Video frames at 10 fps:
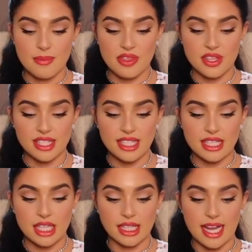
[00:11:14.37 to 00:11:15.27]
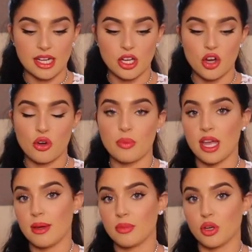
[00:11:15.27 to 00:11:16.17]
This is the Lancome
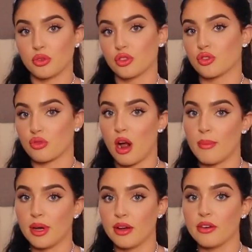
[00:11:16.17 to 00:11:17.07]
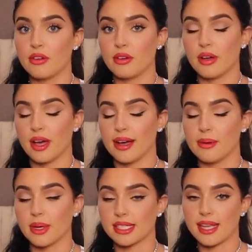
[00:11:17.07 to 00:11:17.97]
Hypnose Drama
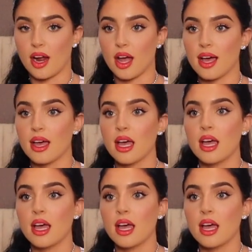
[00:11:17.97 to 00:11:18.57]
mascara.